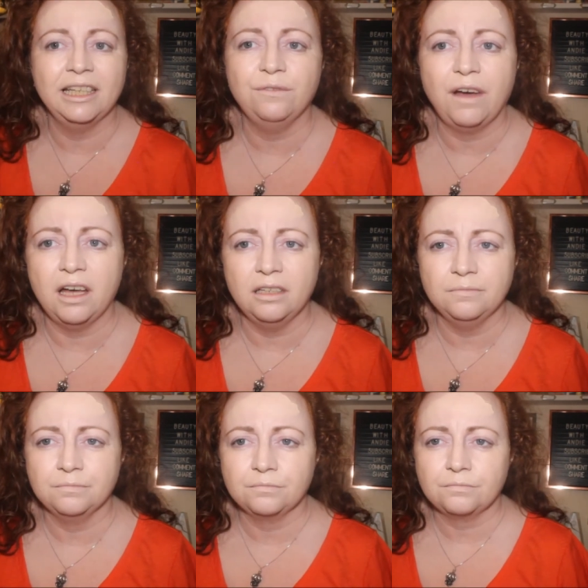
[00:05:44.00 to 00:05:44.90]
either
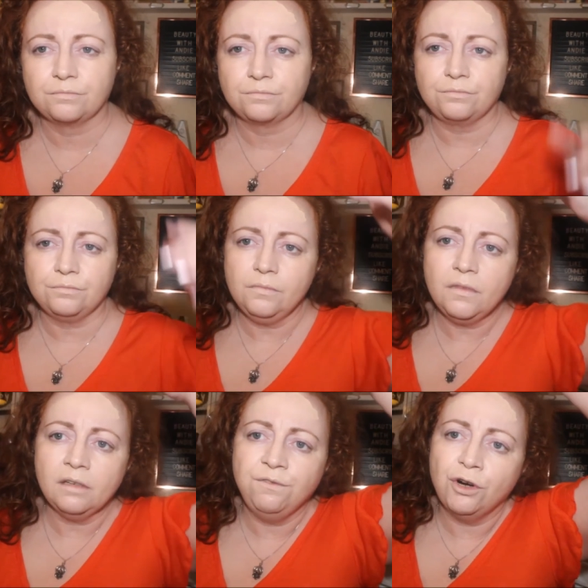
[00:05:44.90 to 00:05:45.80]

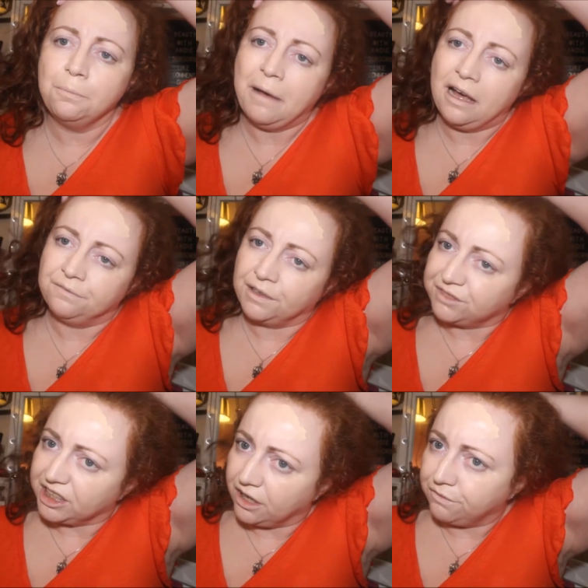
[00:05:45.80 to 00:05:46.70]
£4.50
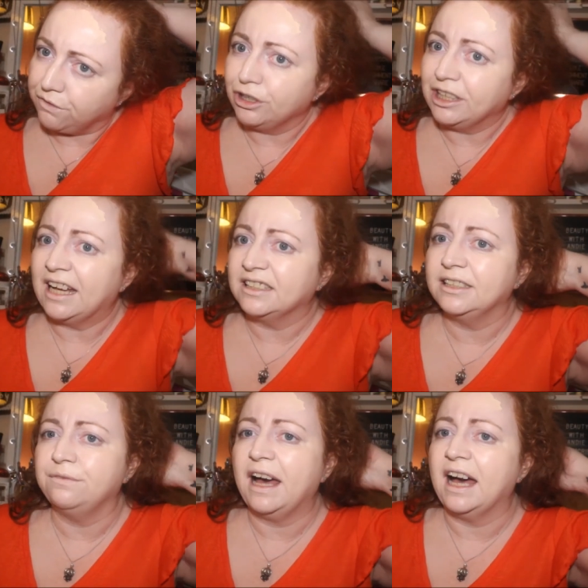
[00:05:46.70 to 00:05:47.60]
or
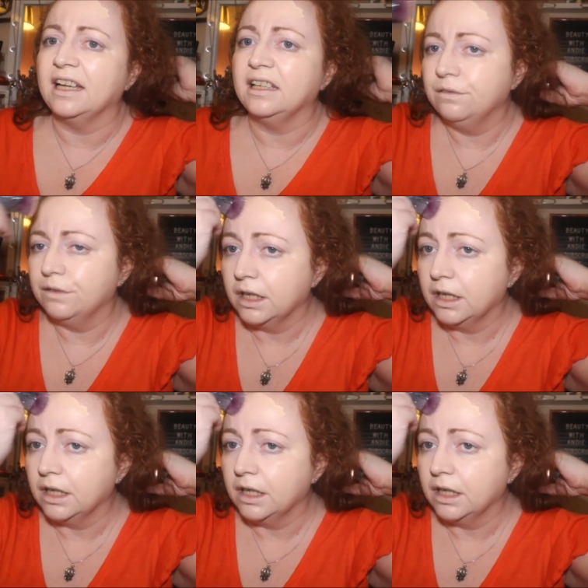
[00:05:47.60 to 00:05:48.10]
£4.95